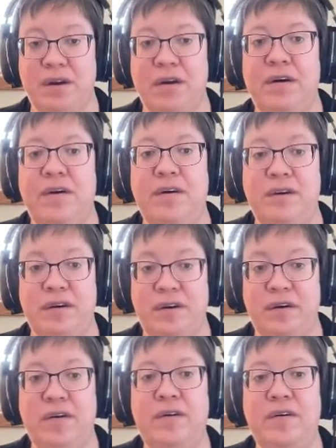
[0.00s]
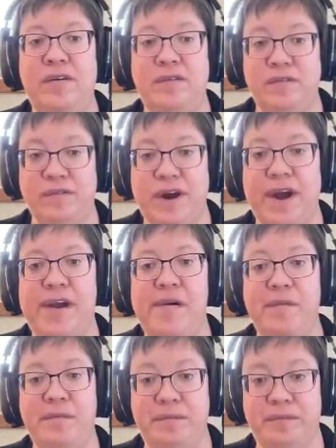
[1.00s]

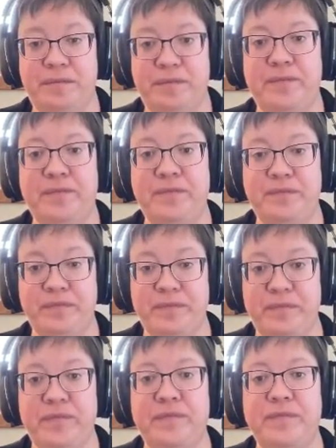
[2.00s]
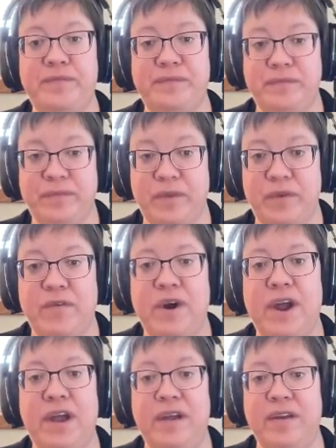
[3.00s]

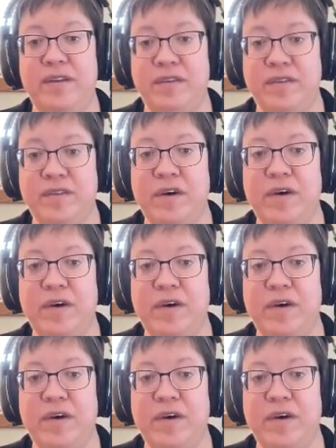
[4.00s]
(not speaking)